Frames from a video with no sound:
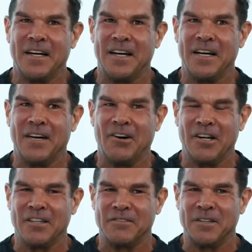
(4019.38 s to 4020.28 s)
uh,
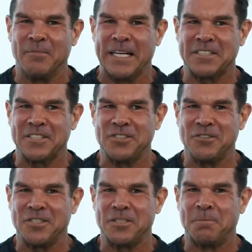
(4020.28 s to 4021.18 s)
all of the
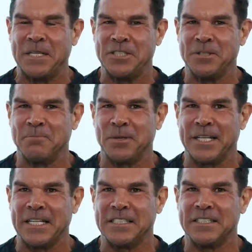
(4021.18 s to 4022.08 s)
Massachusetts pension
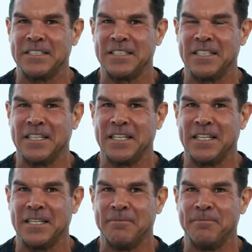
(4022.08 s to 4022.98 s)
plans.
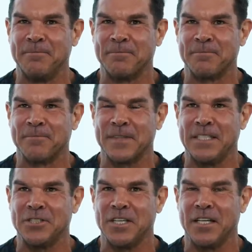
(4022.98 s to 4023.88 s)
Um,
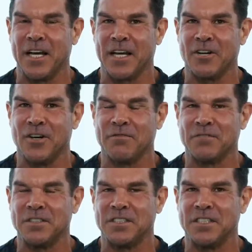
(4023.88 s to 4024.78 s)
in at a
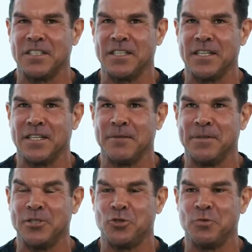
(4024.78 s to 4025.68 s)
conference in
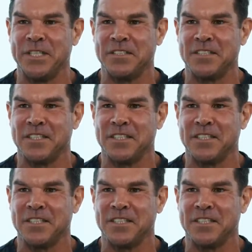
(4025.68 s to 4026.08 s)
um, in two weeks